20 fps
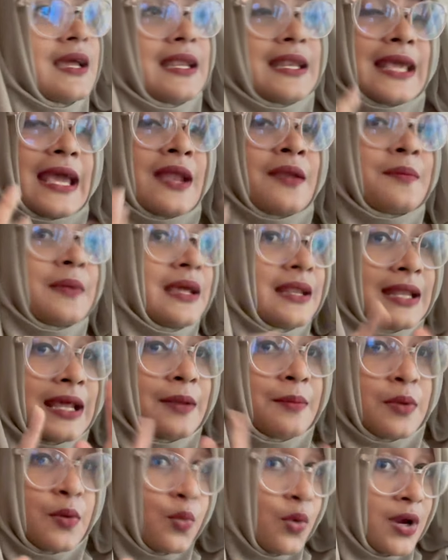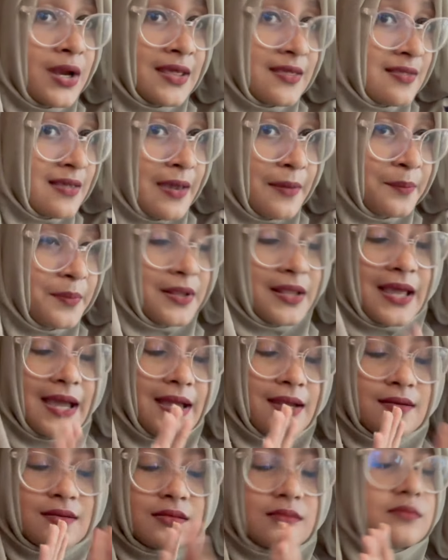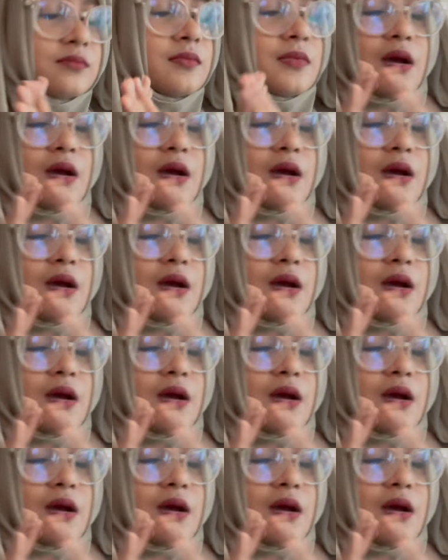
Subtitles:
It can be one example, and